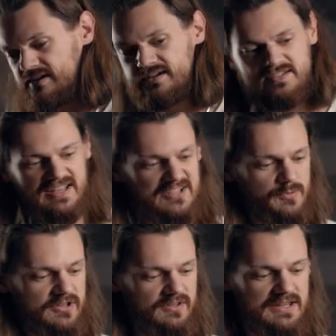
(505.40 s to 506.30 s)
because that's
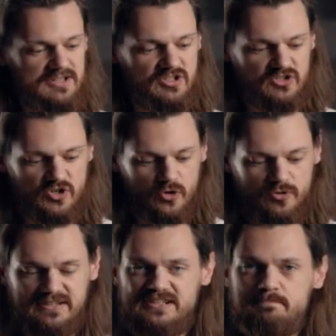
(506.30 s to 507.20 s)
what you need to screw
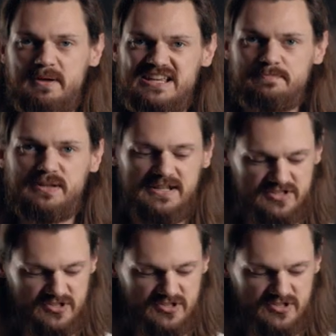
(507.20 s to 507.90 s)
in these base plates